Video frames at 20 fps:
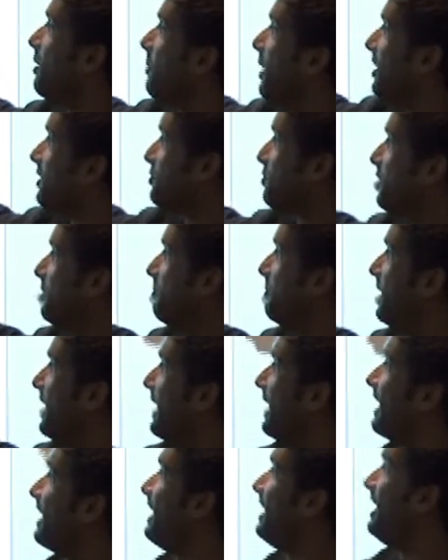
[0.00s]
password
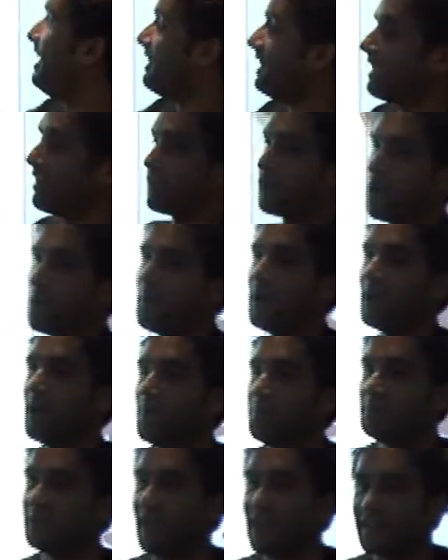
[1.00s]
beer, and I've got my
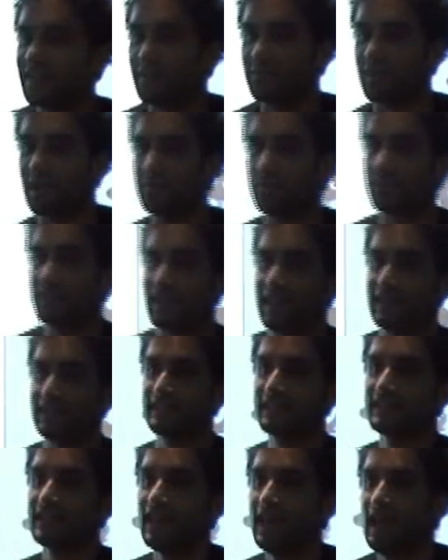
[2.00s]
object that
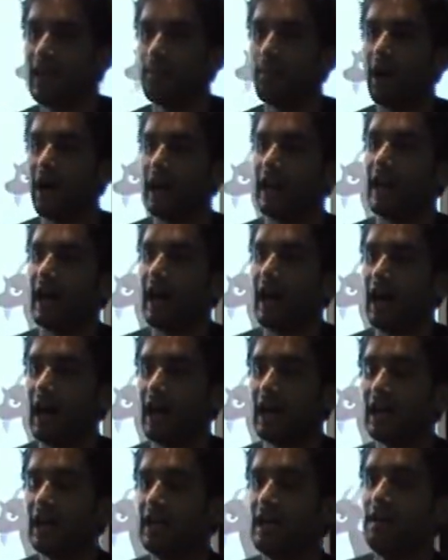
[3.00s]
represents
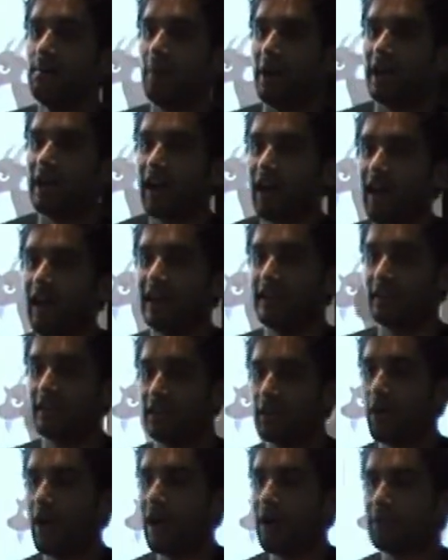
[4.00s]
my, my client
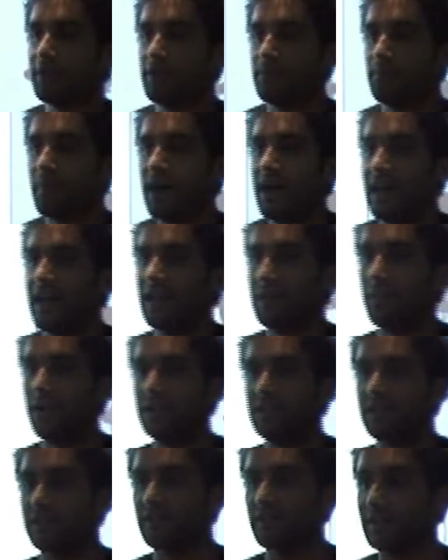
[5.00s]
to go out to my
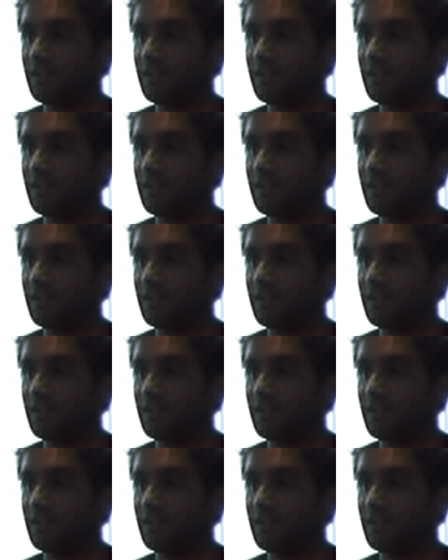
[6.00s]
JIRA